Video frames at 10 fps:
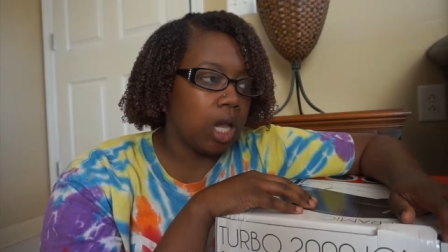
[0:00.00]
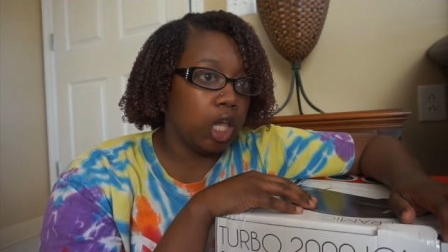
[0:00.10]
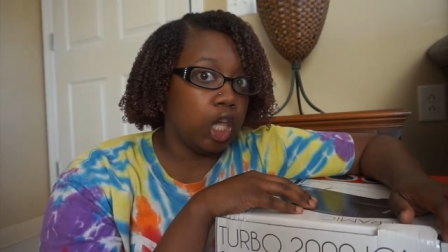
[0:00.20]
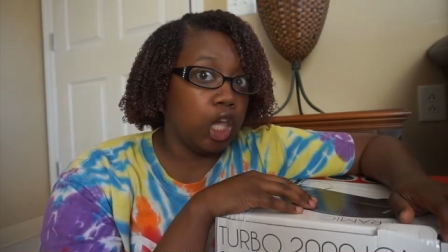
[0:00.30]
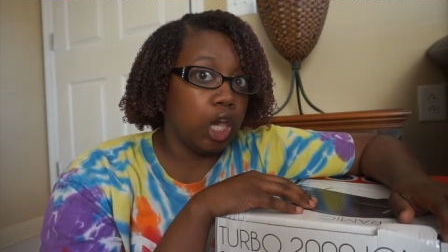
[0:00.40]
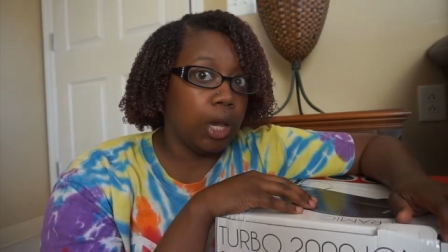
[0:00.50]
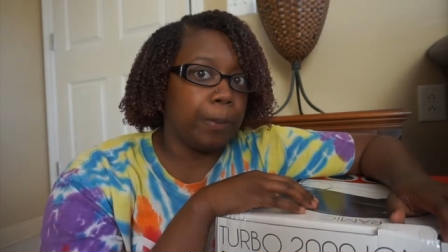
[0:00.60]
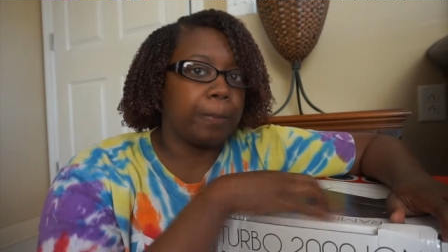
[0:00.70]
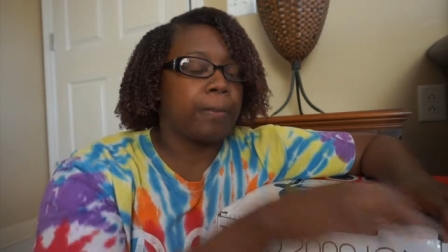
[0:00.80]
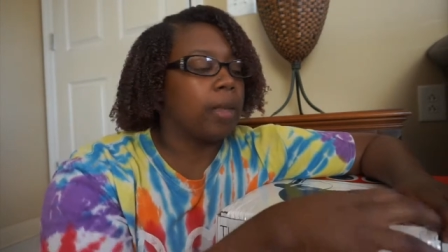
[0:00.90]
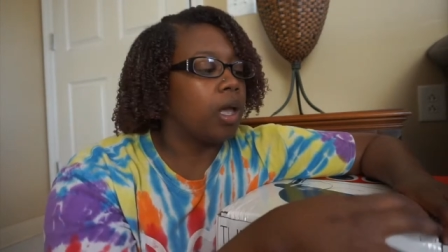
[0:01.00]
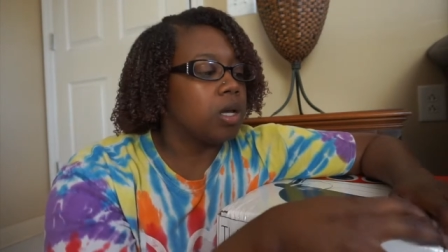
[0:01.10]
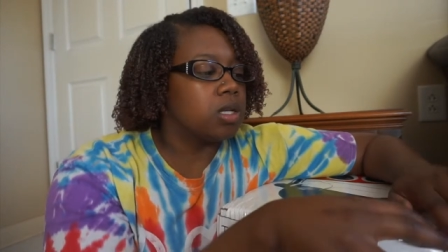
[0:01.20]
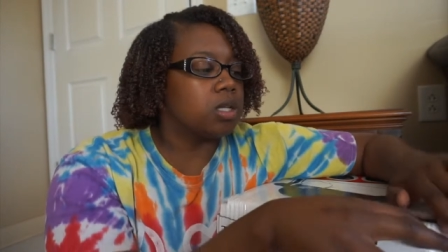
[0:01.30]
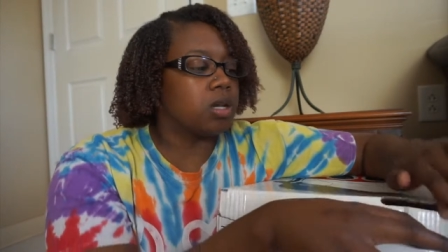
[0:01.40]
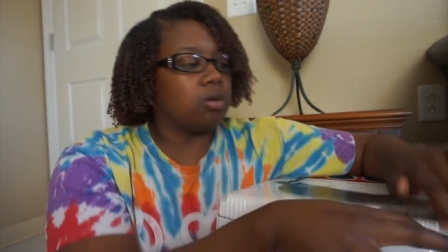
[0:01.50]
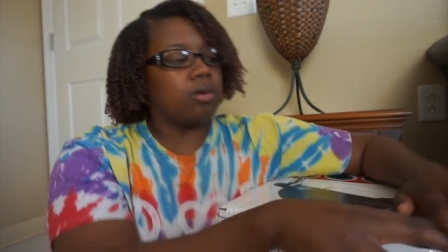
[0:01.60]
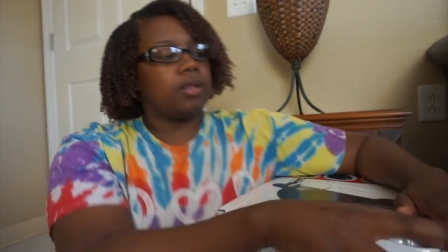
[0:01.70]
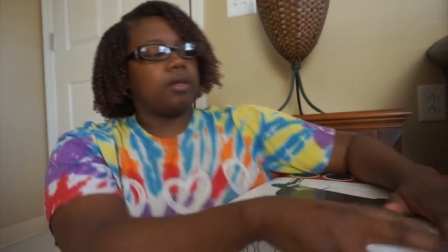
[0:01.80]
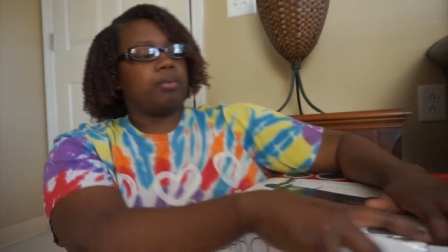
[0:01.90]
yeah so
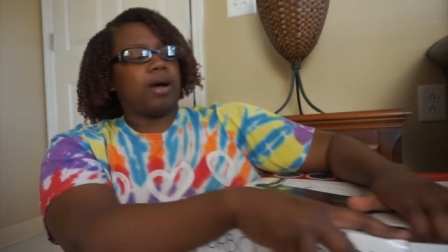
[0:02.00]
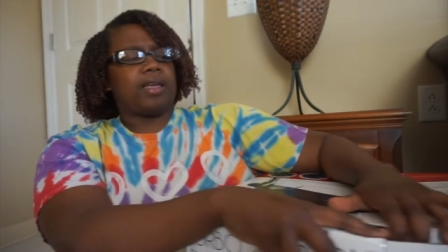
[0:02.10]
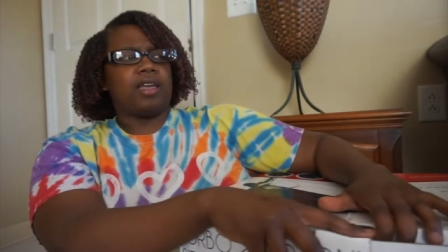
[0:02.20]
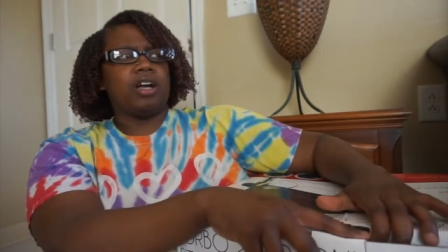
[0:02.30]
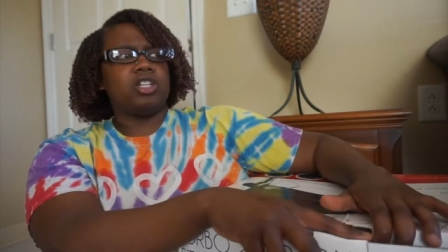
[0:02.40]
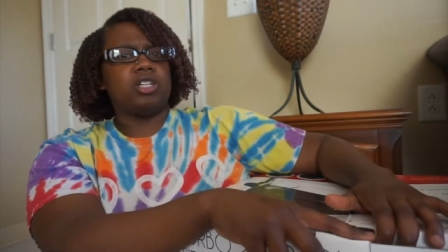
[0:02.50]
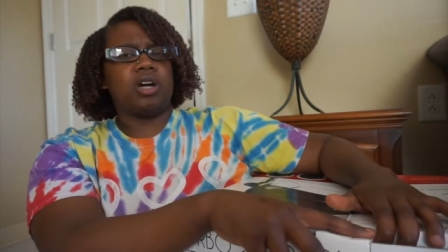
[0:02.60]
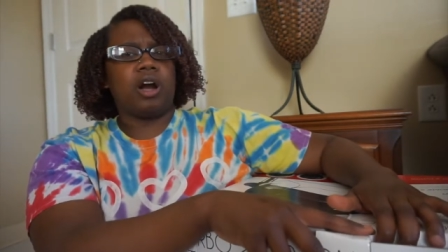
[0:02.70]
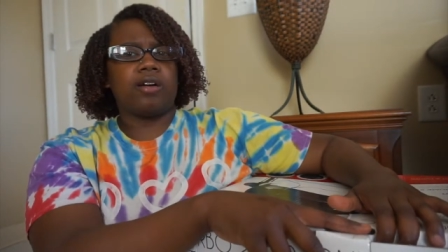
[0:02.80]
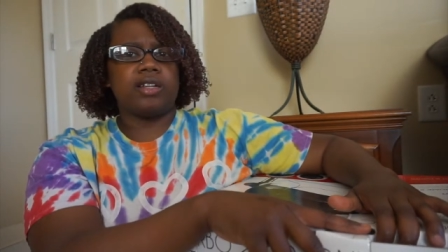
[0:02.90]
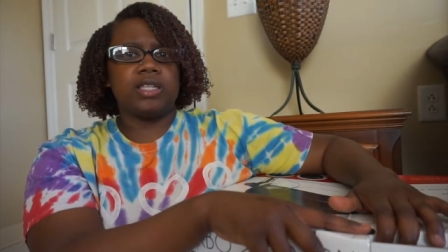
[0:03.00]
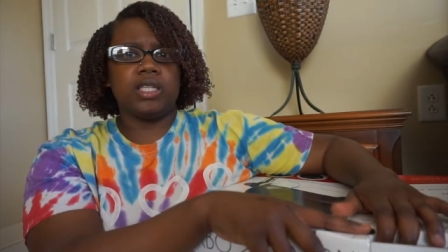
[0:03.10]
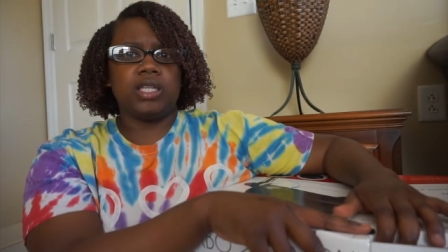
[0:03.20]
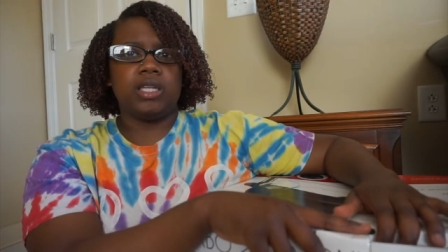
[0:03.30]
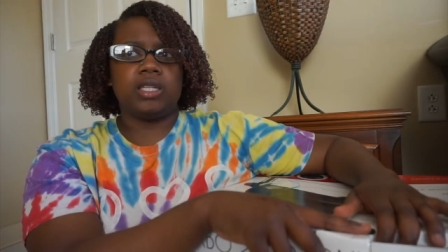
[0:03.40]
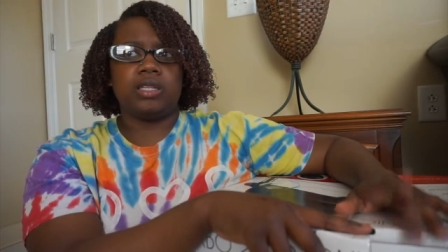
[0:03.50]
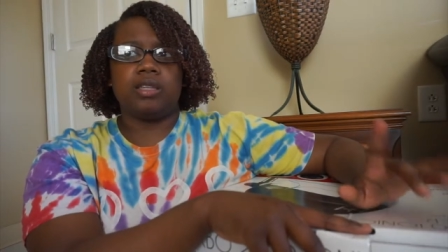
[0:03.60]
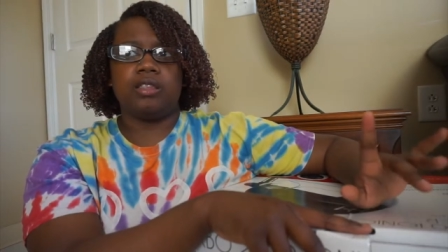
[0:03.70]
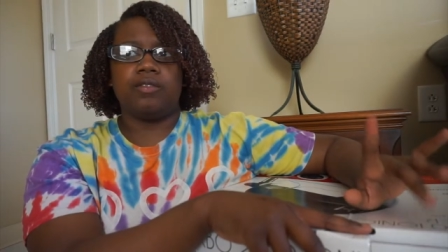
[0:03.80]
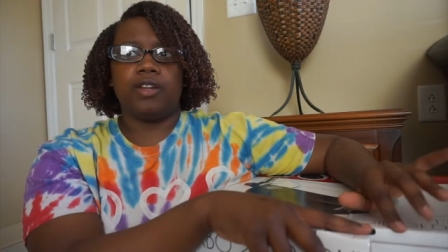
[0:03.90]
the y'all should already see
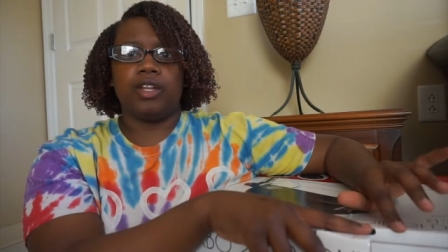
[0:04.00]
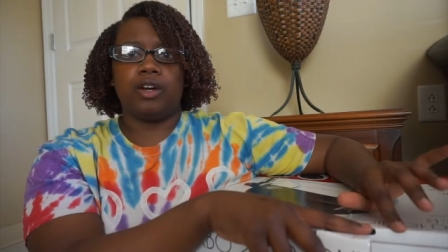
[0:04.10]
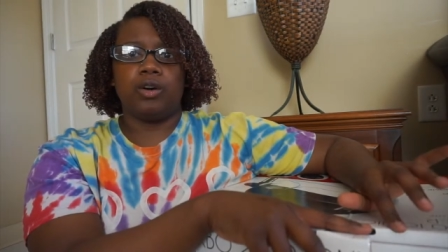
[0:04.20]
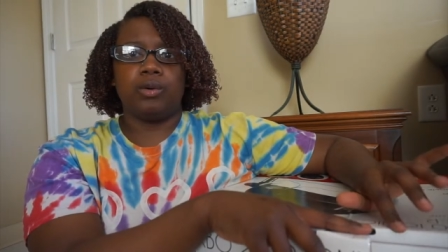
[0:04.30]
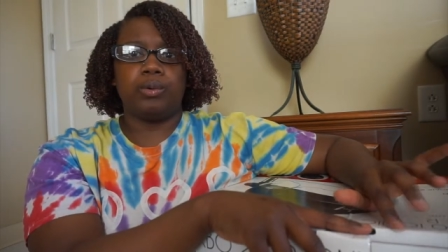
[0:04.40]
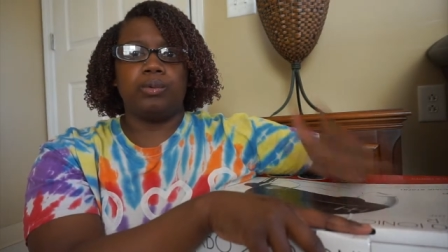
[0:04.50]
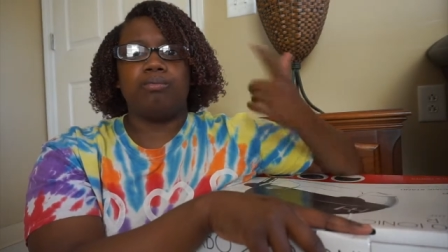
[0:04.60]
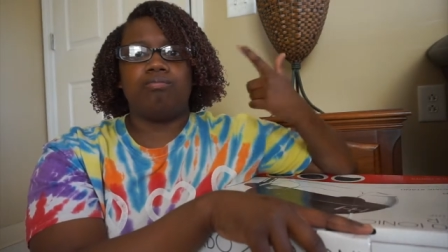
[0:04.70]
seen the video